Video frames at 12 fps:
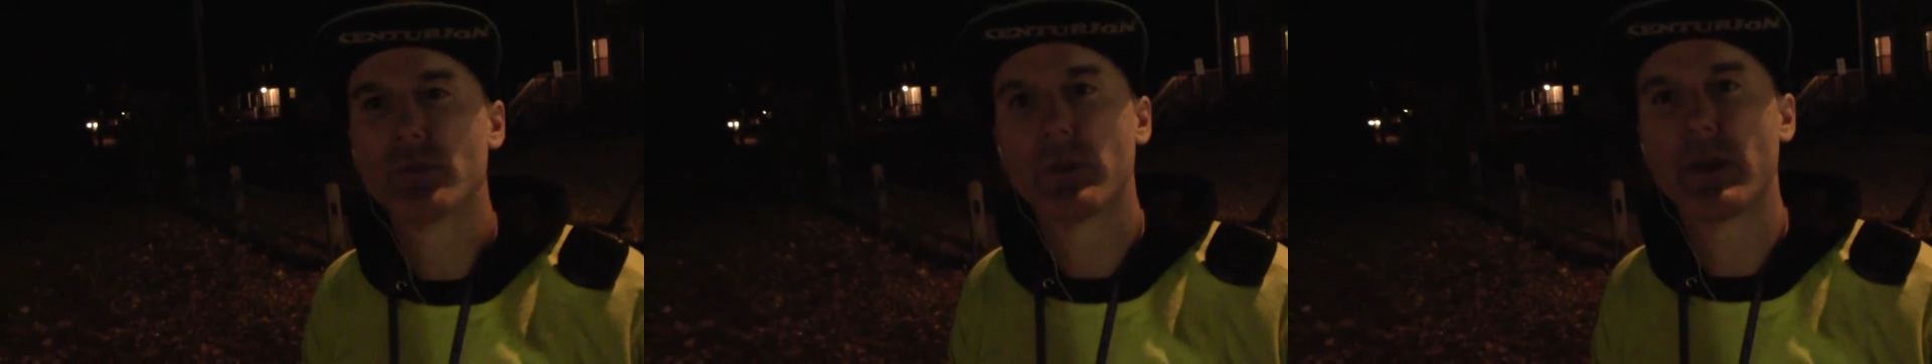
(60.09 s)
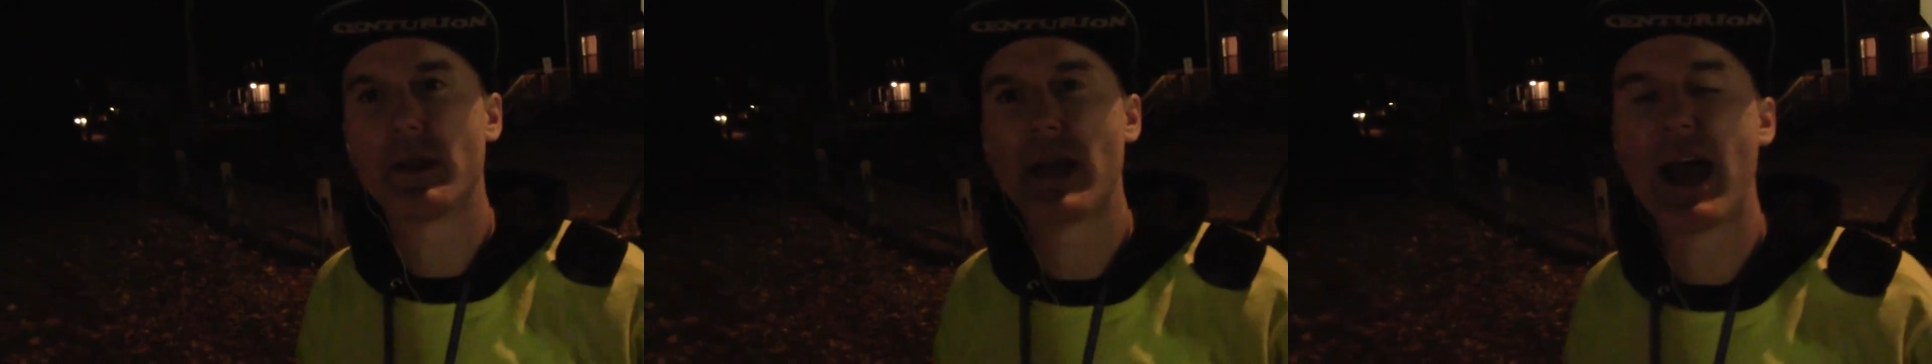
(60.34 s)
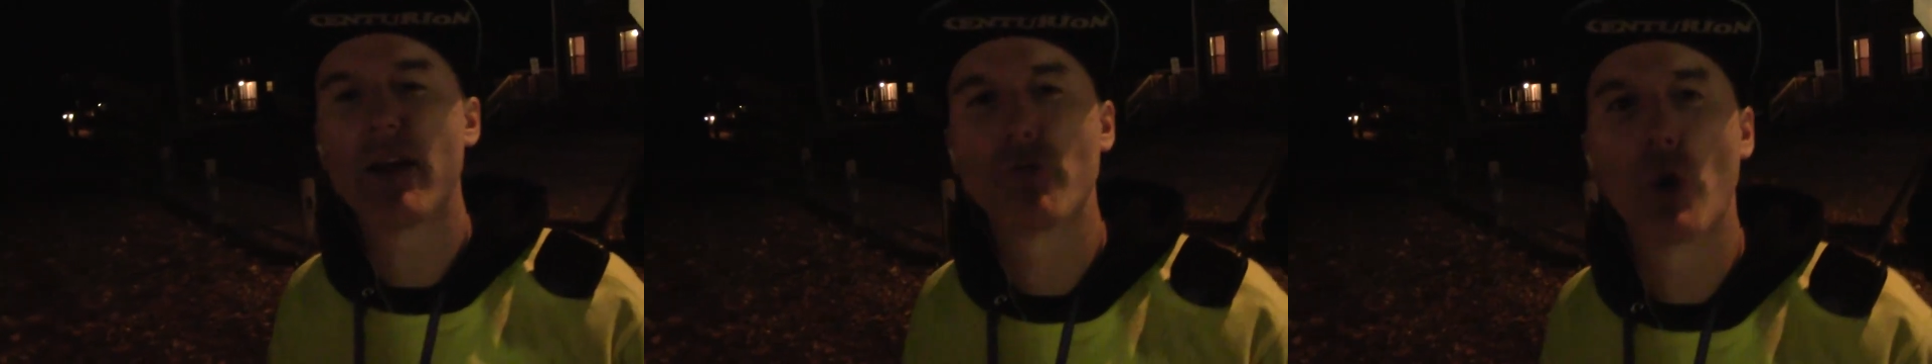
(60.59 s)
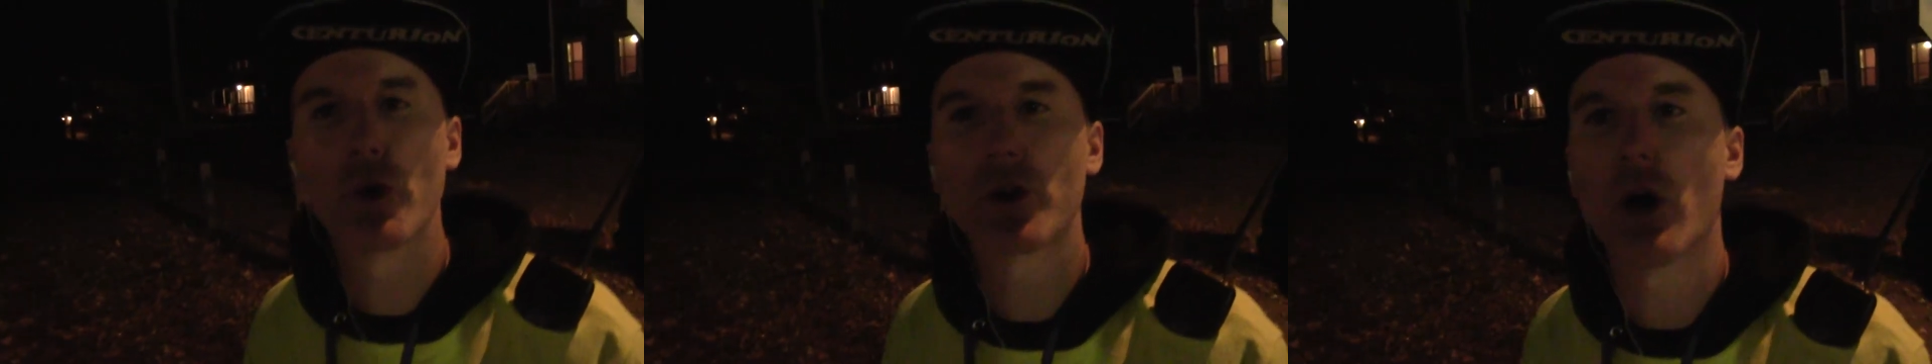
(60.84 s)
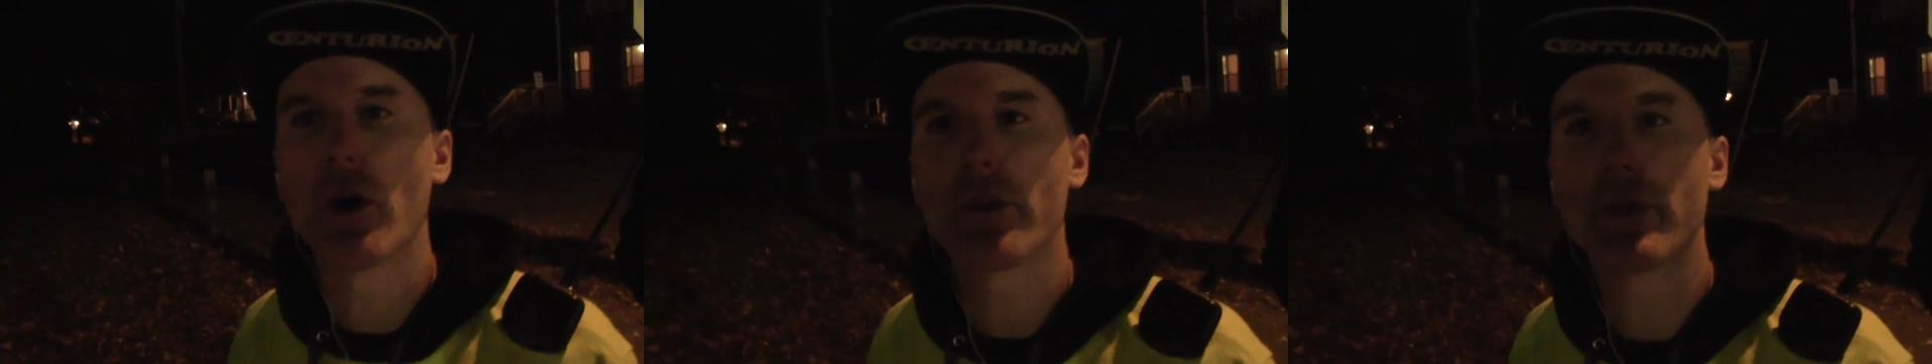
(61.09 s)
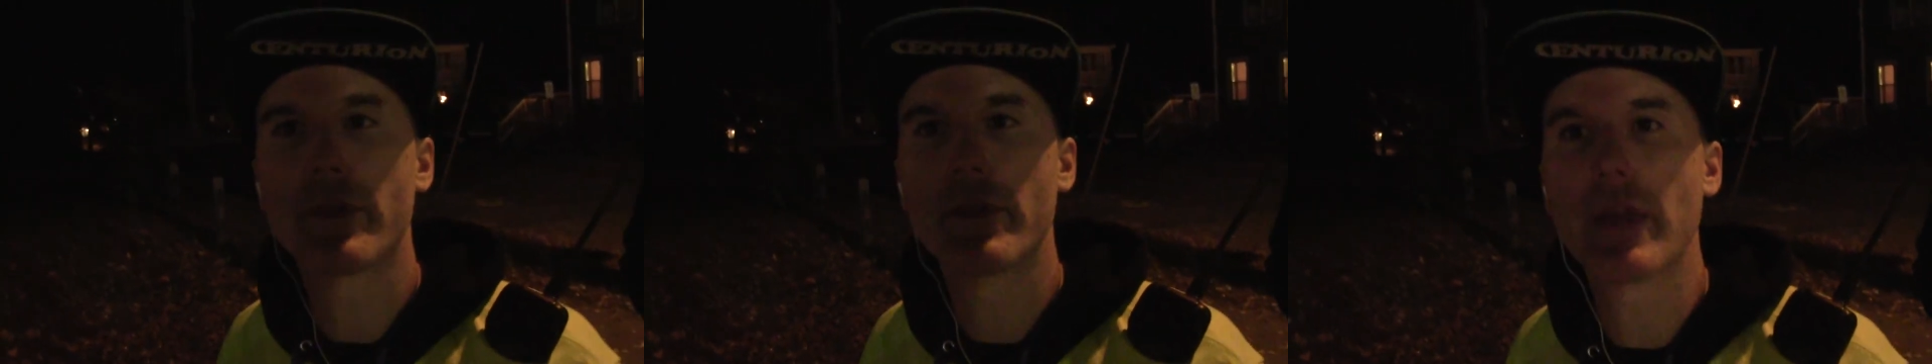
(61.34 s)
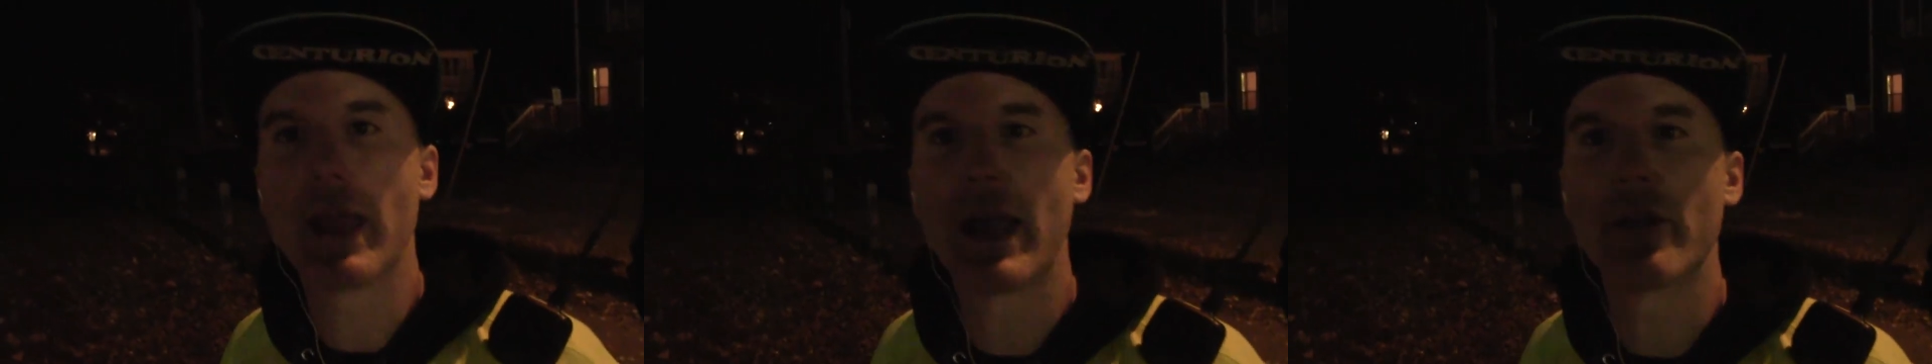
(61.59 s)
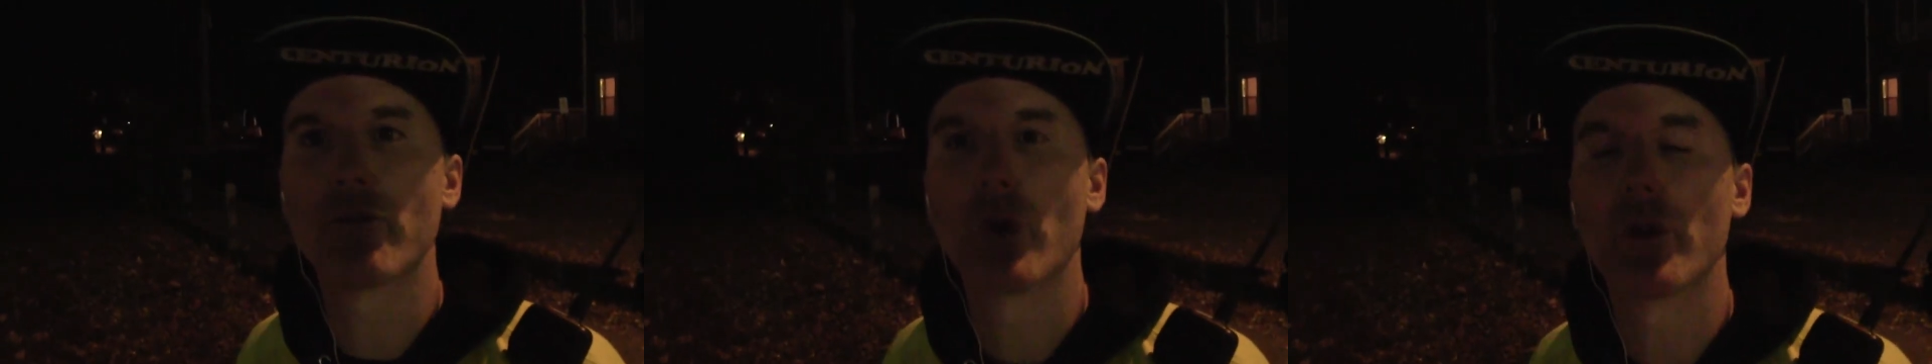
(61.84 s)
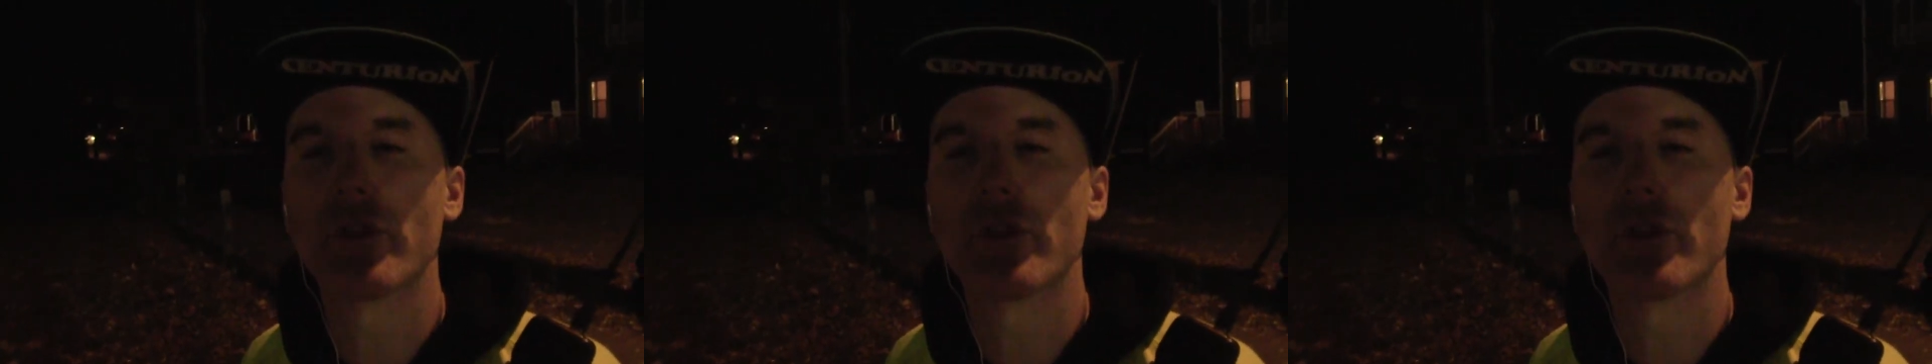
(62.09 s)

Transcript: What they did I hear about call, liquor commission they earlier?